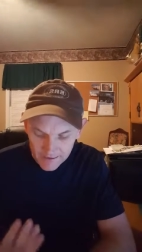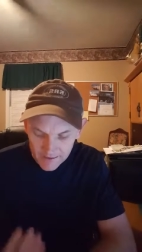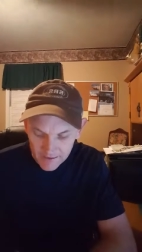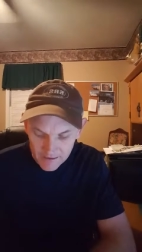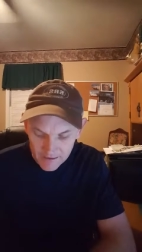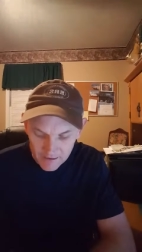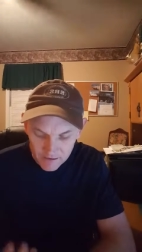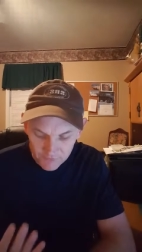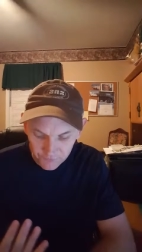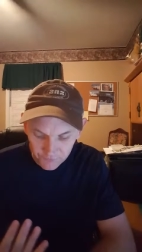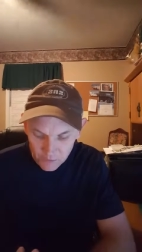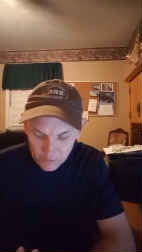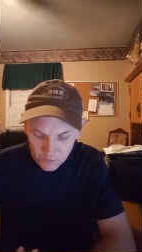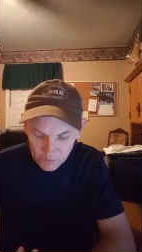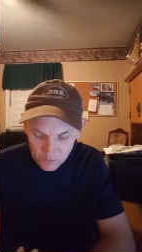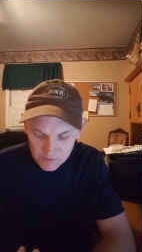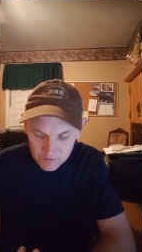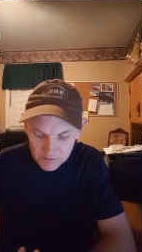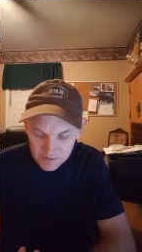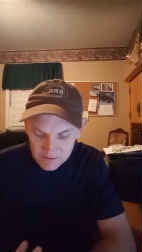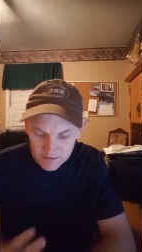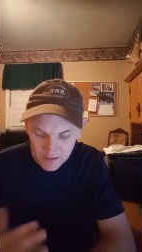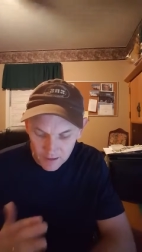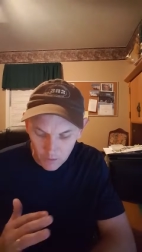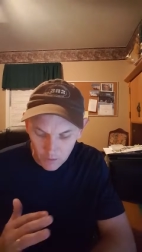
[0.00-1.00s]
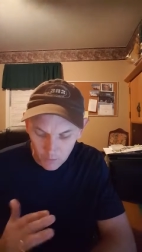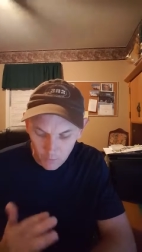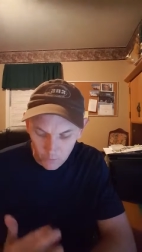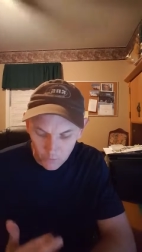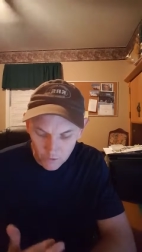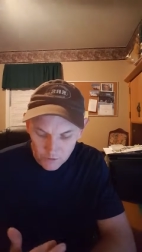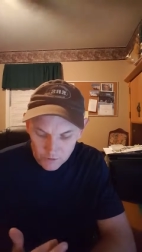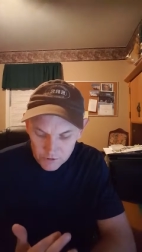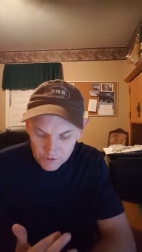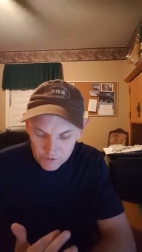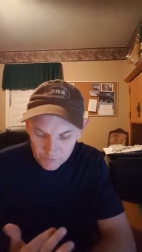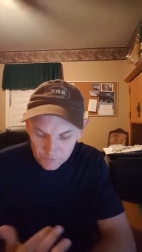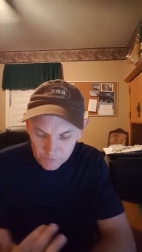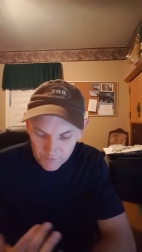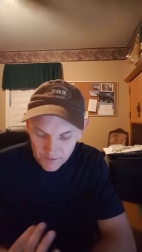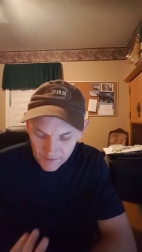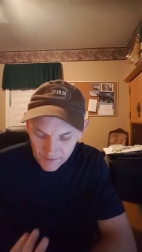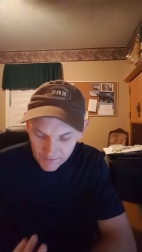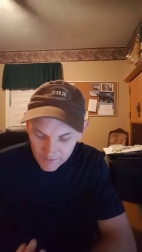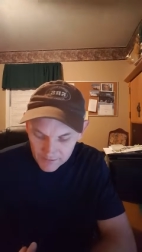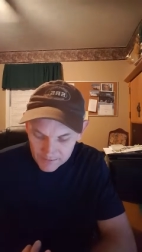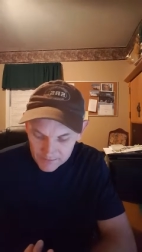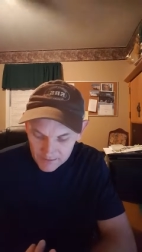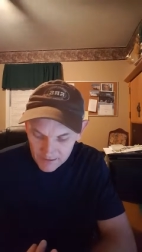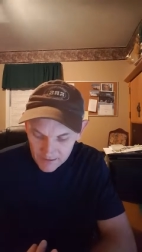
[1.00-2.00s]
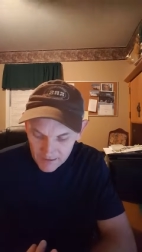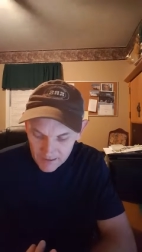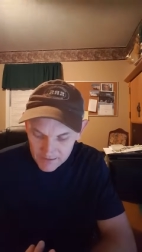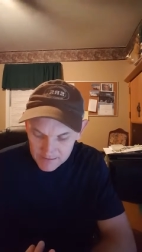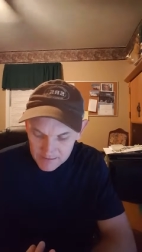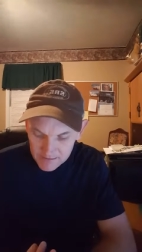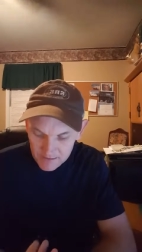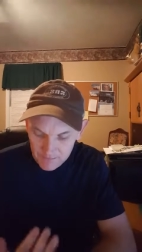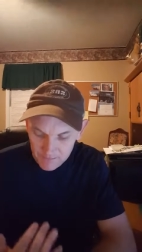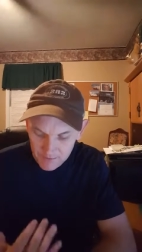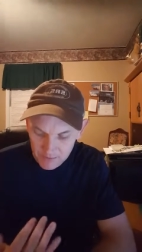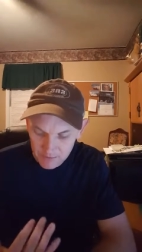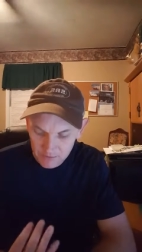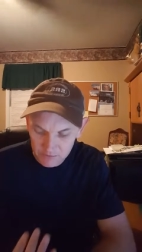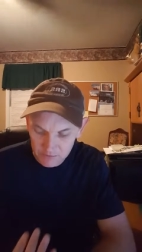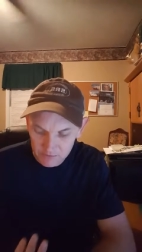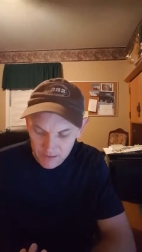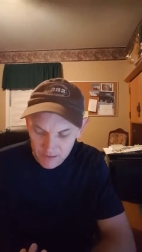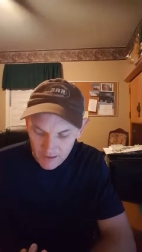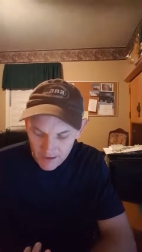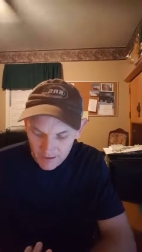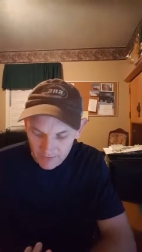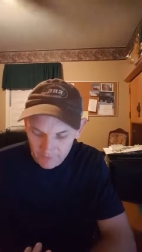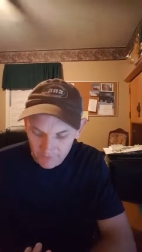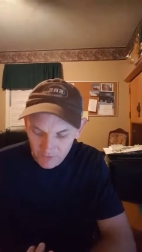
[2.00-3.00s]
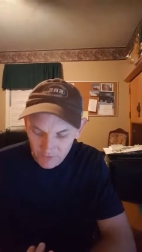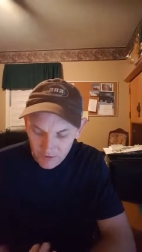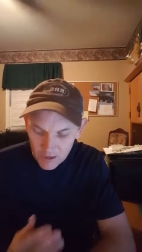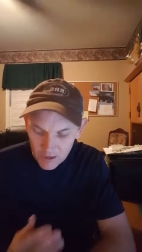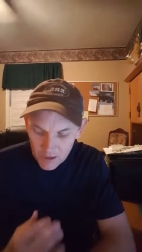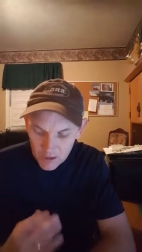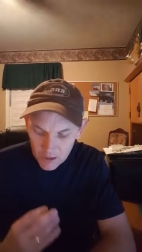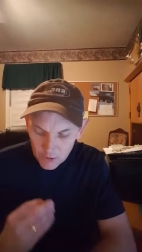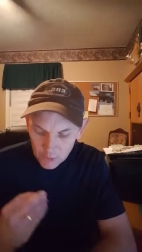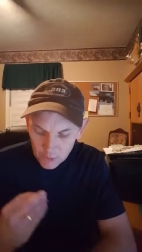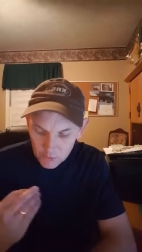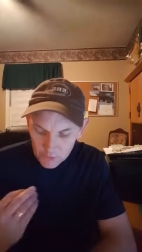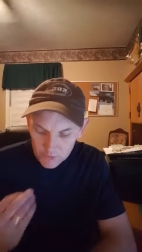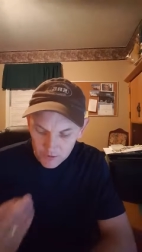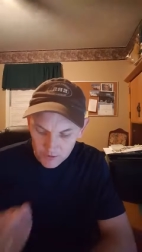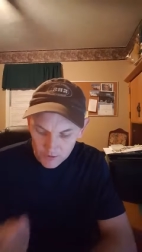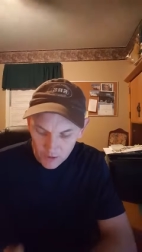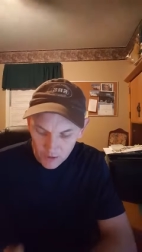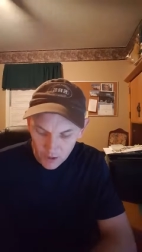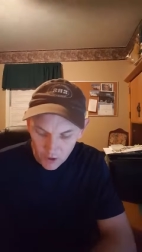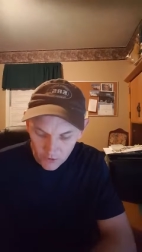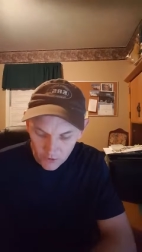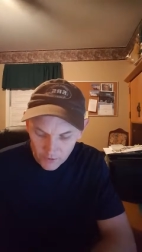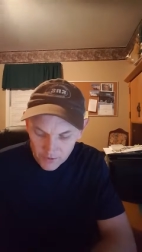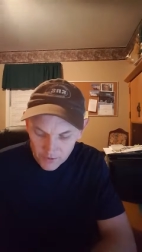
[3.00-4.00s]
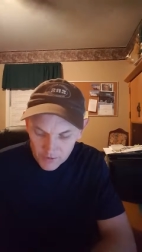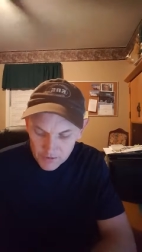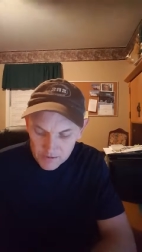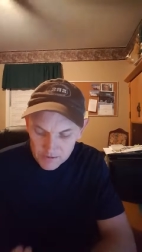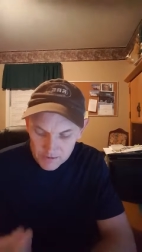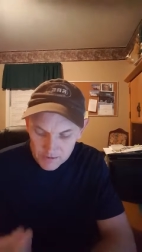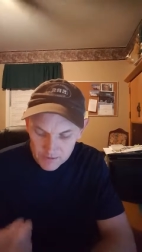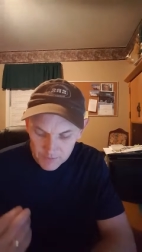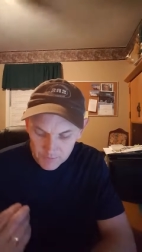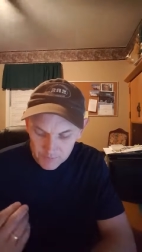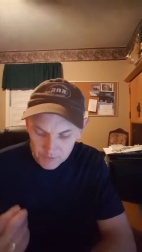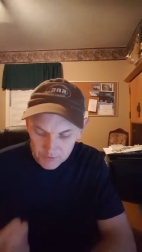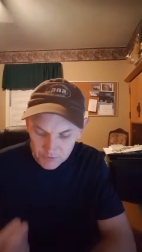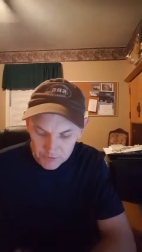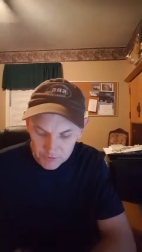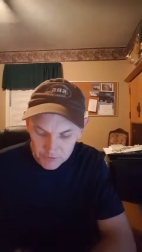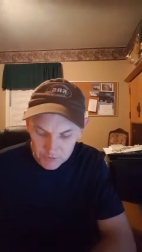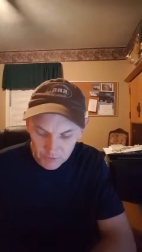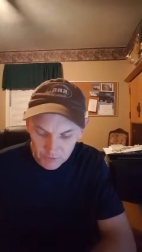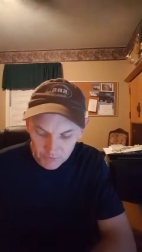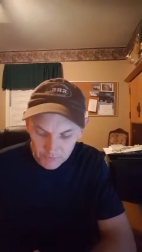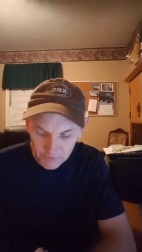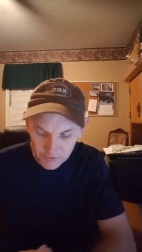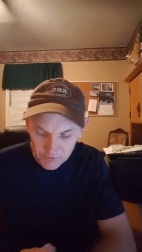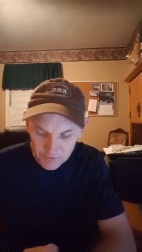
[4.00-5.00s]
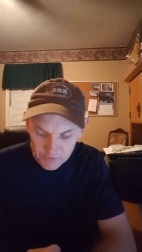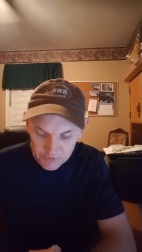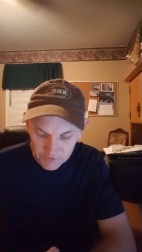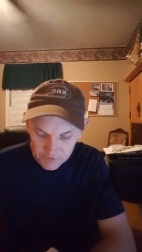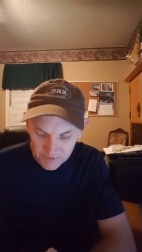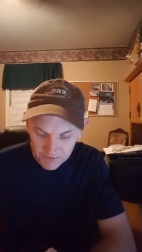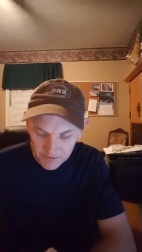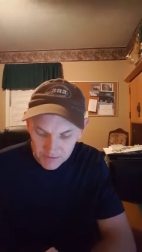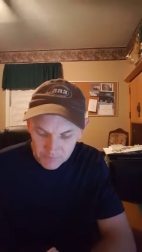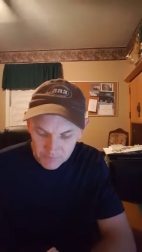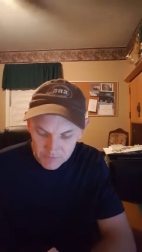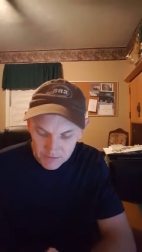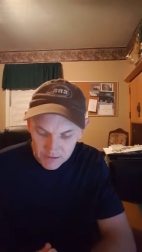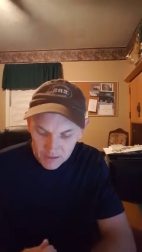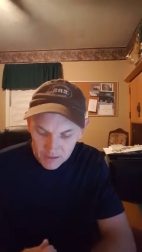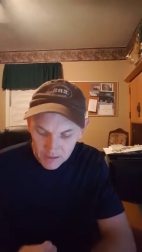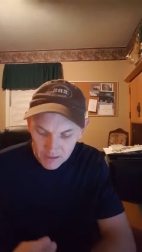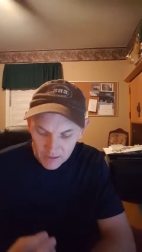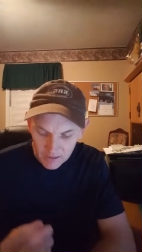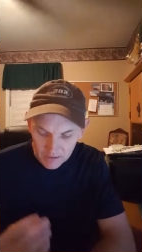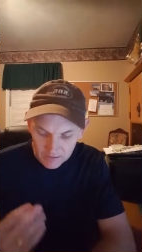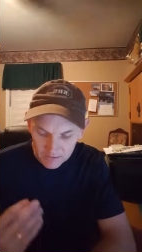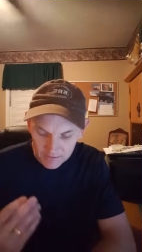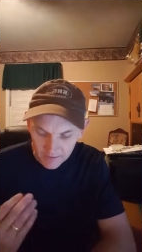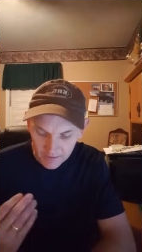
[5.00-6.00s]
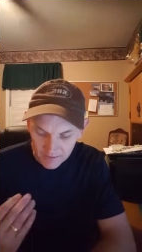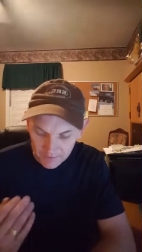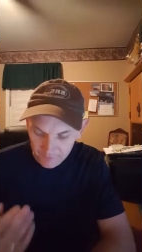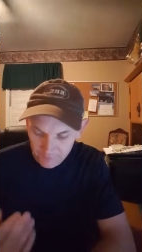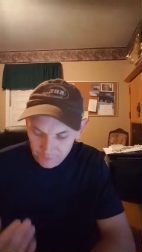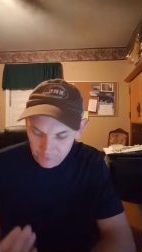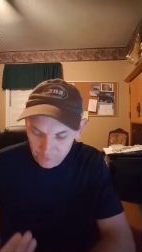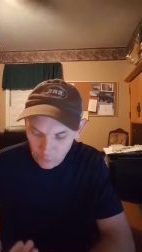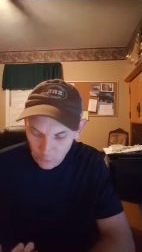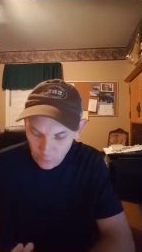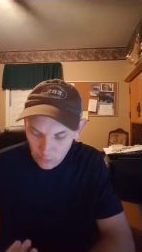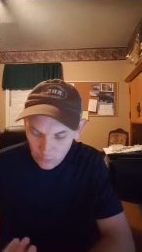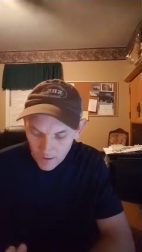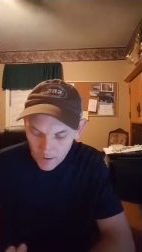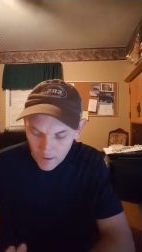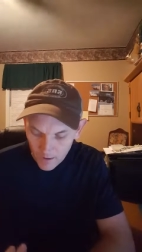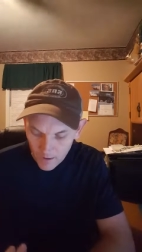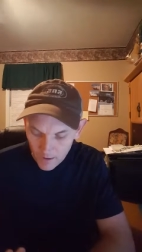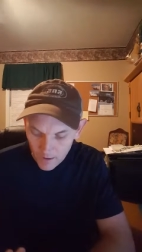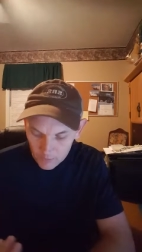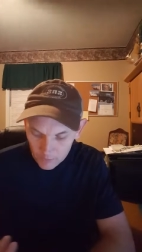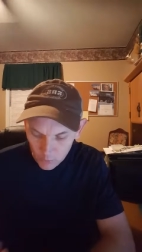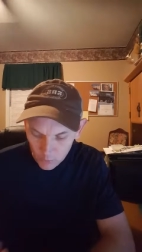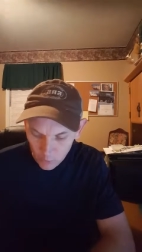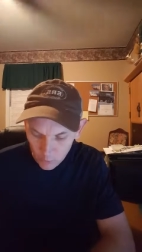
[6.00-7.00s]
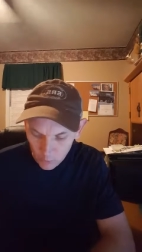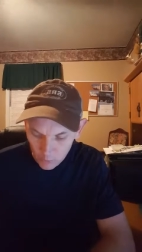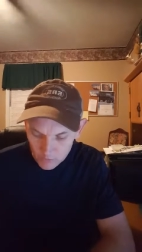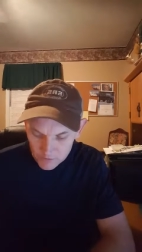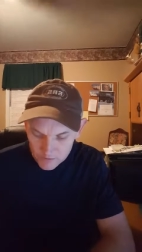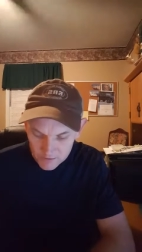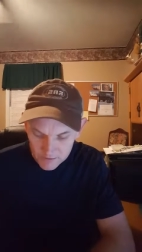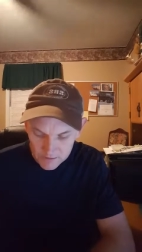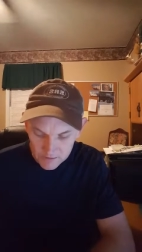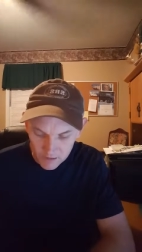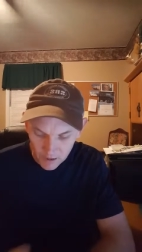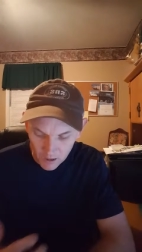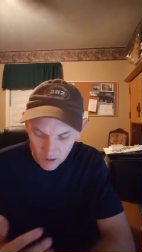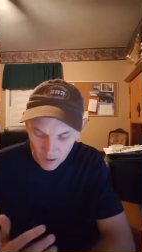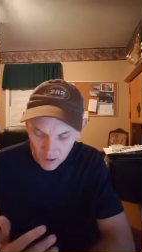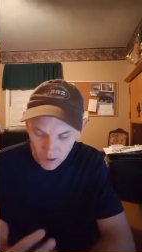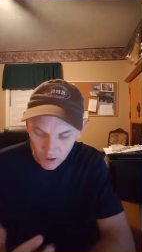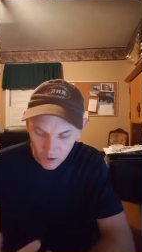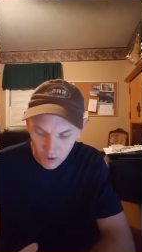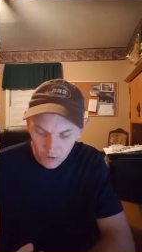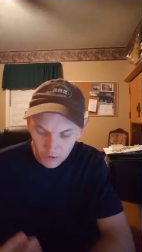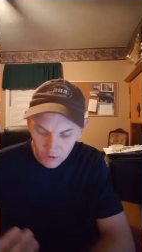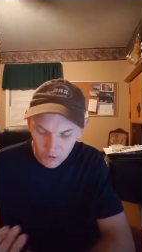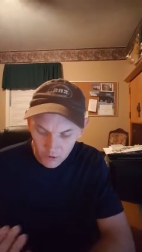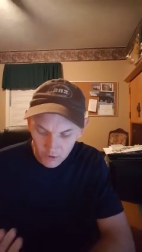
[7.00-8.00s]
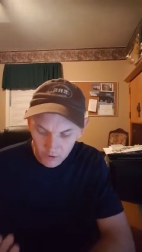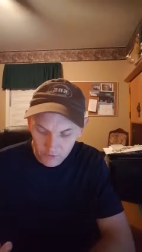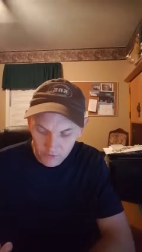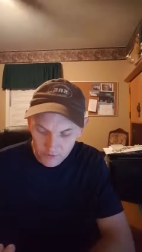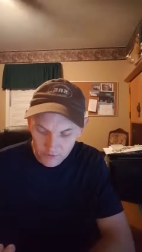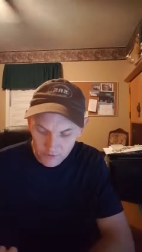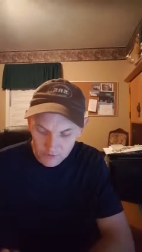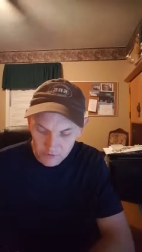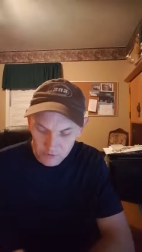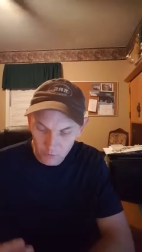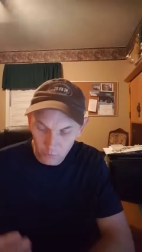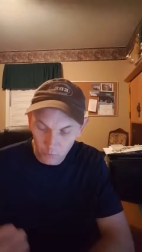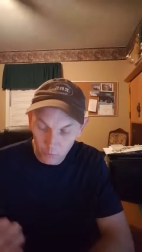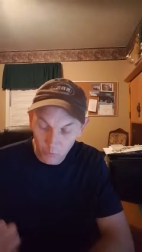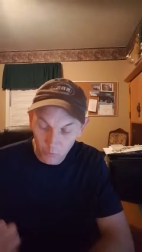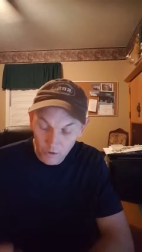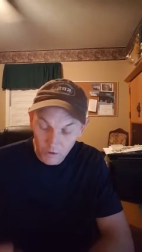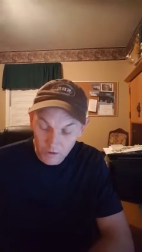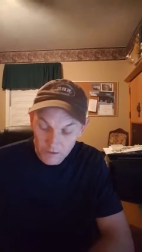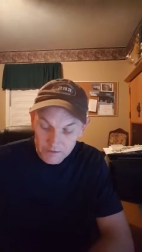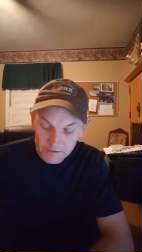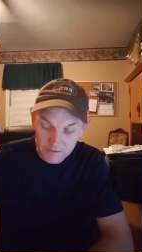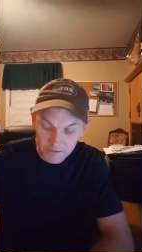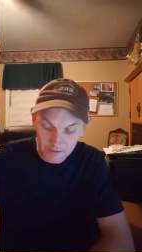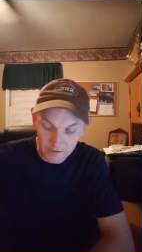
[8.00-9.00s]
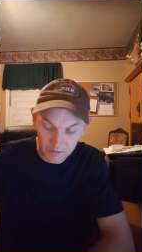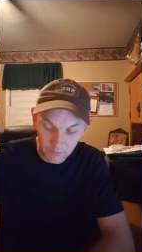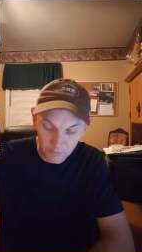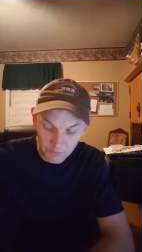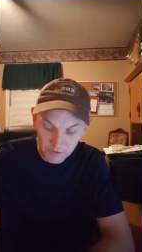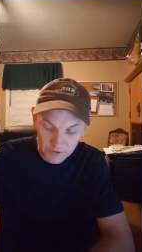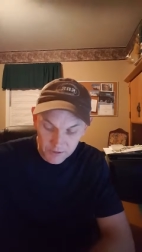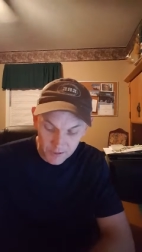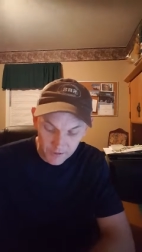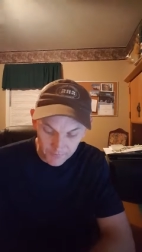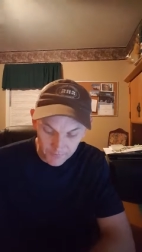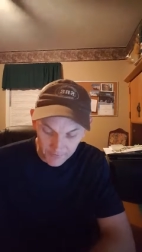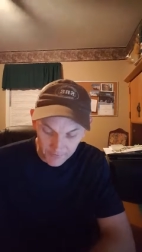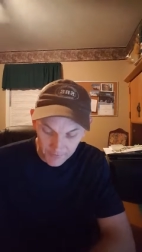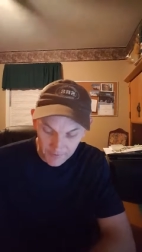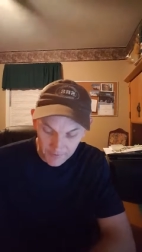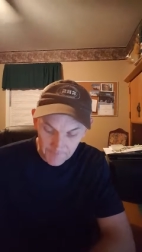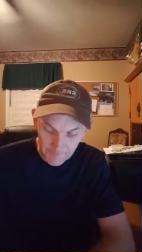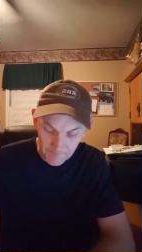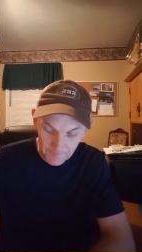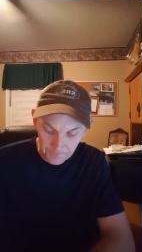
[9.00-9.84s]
edge forces that once you recognize them in your life, you can harness in the pursuit of your dreams like four wild horses all harnessed to one single chariot.